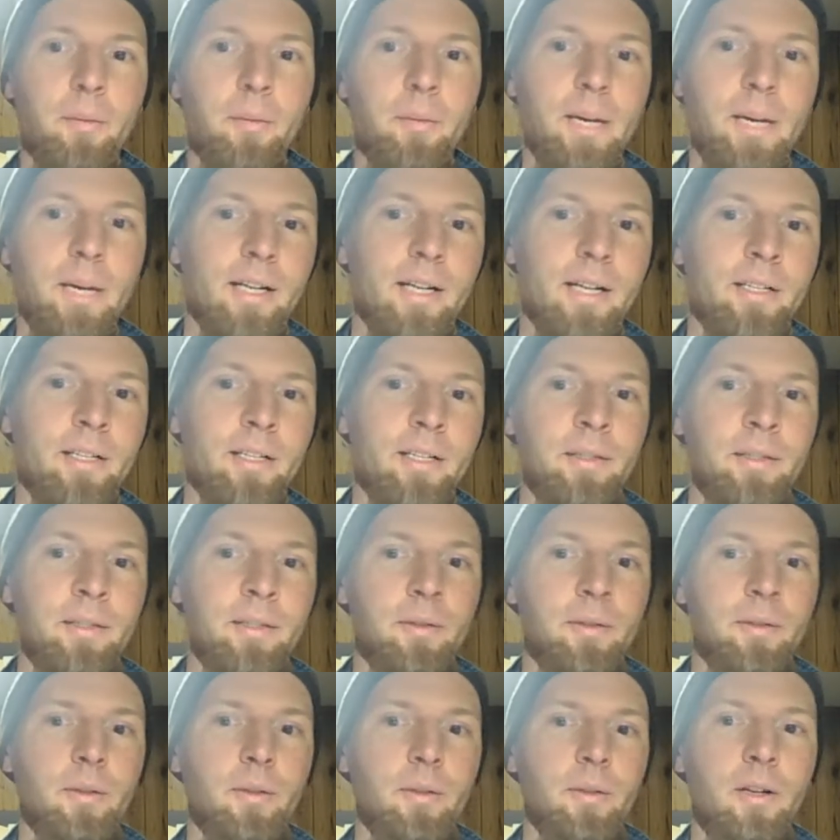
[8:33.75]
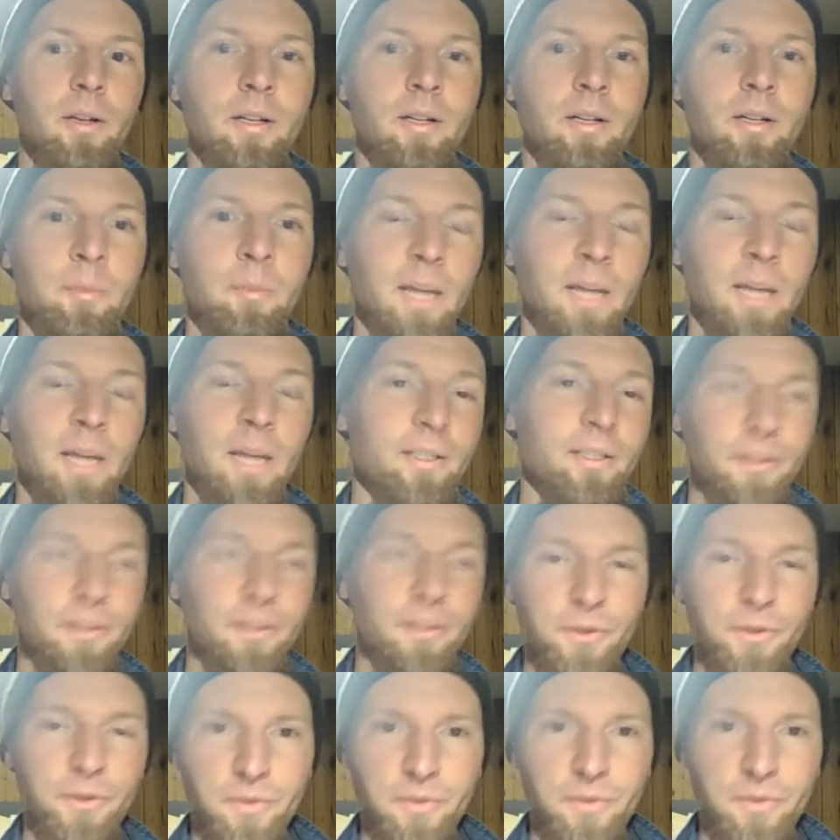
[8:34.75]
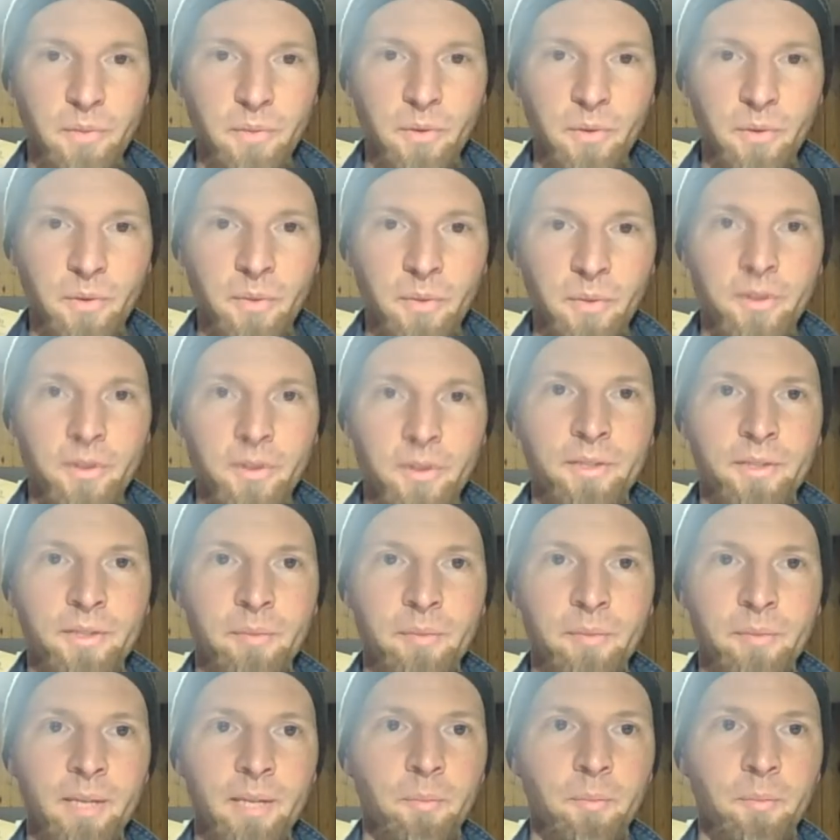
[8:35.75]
by politicians of both parties, by